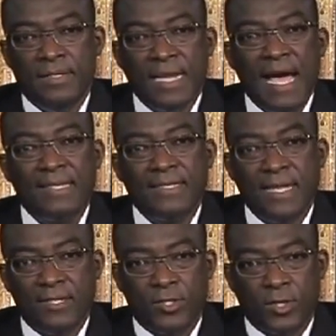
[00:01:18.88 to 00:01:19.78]
does
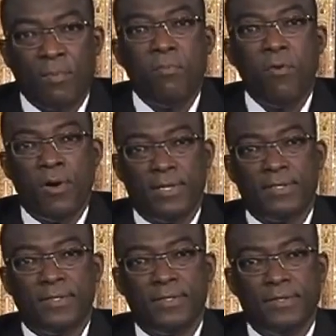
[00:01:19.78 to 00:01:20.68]
not
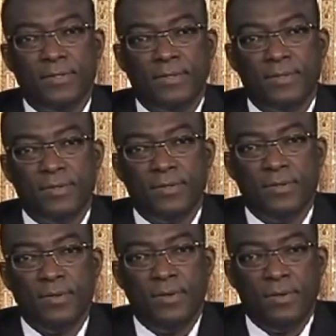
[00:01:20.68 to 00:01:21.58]
support
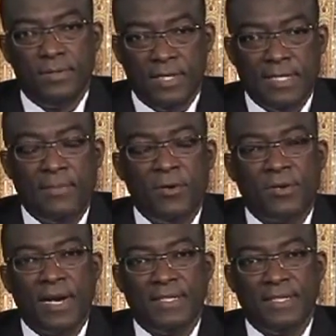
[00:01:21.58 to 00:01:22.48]
the
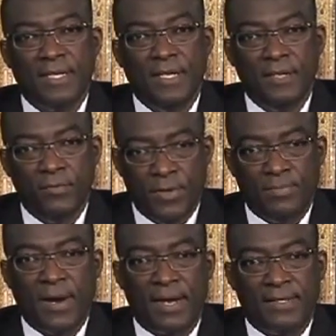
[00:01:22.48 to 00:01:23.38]
democracy we
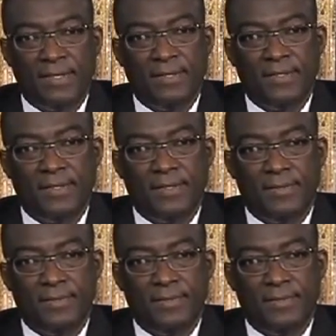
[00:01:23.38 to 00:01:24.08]
practice.